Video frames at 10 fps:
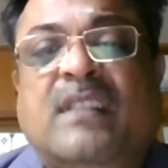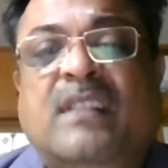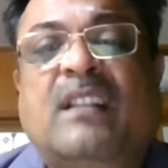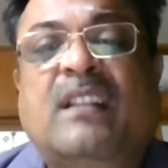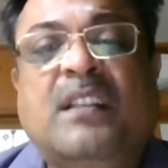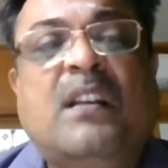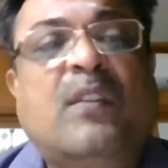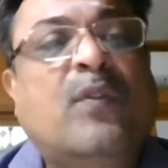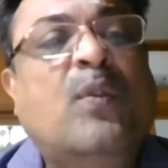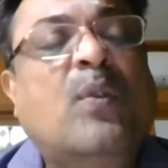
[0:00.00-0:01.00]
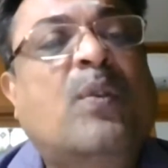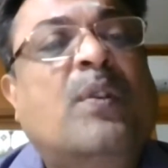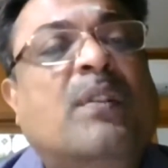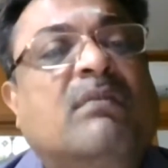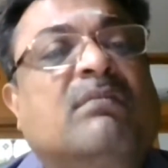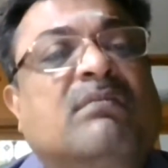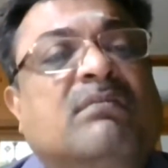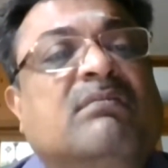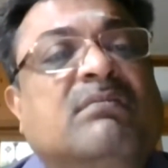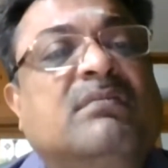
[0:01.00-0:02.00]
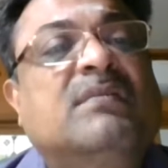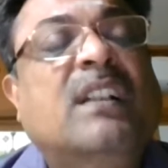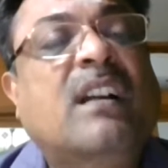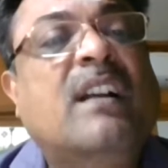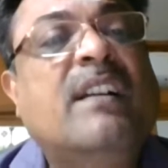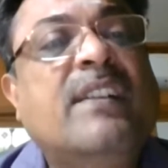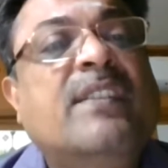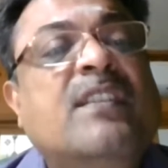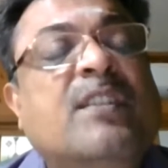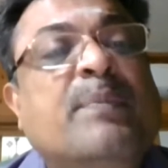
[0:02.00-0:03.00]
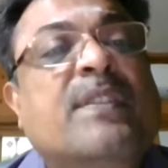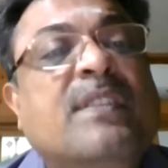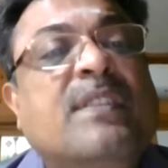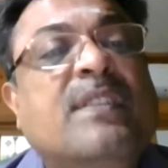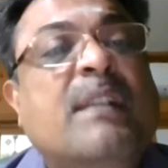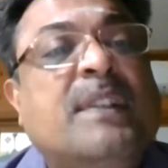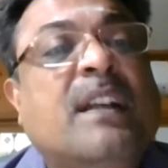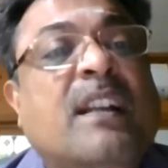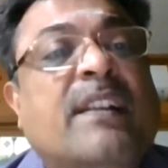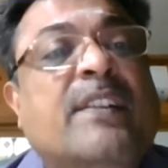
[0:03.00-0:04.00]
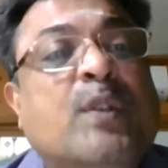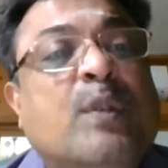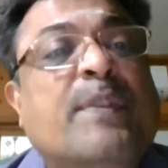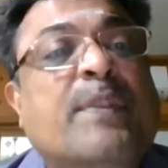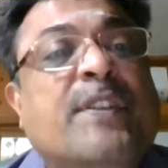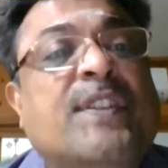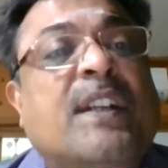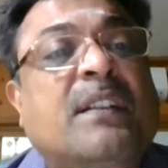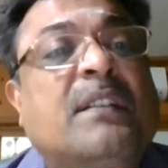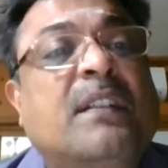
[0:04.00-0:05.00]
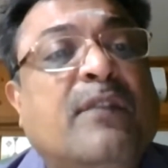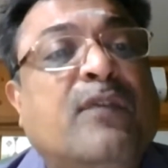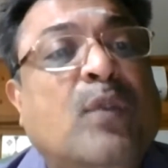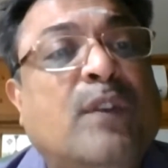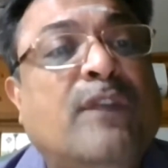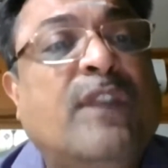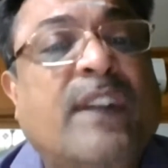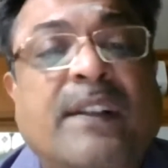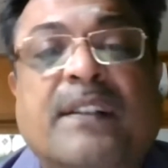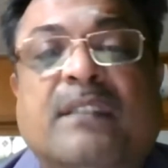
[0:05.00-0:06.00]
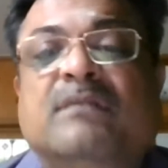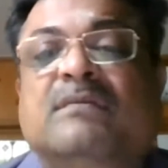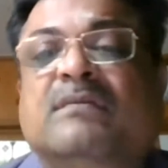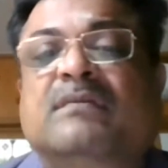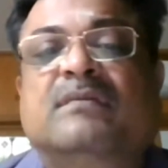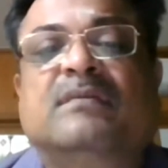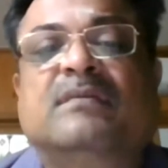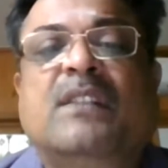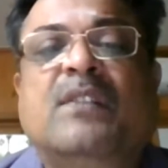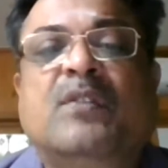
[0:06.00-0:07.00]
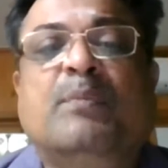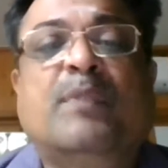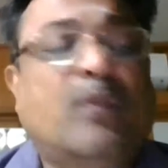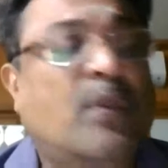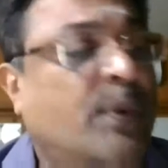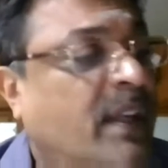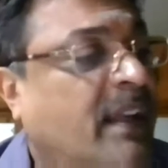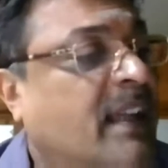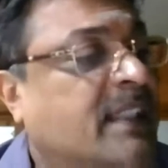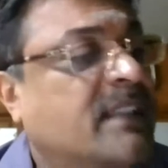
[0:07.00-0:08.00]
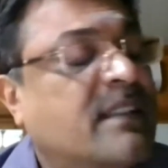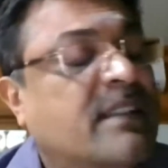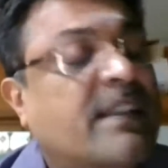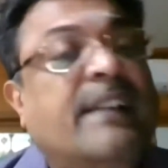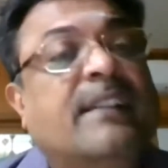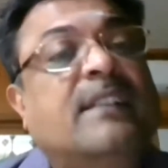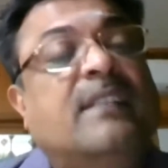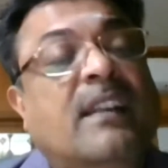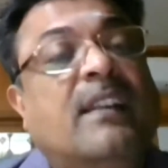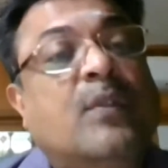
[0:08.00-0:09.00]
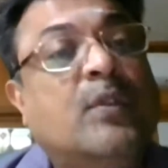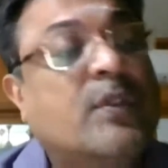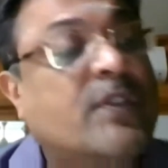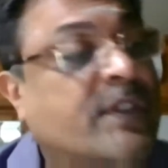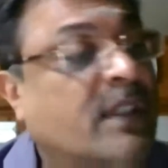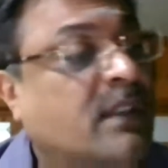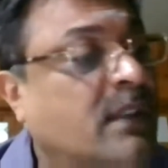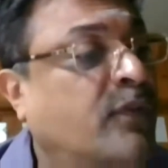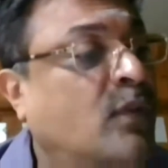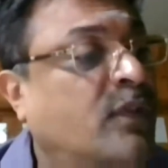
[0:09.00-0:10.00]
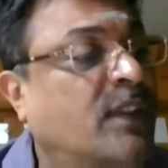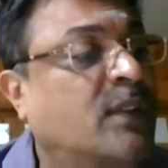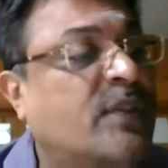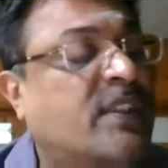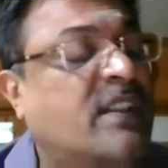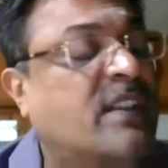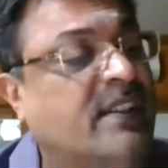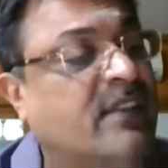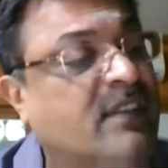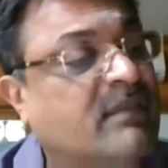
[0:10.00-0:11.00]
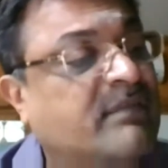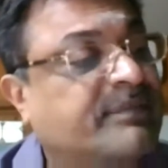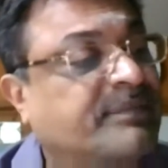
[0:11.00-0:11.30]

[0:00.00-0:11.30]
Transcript: And therefore, the conditions prescribed therein should be strictly fulfilled So before you take action under 83, you should strictly fulfill those conditions.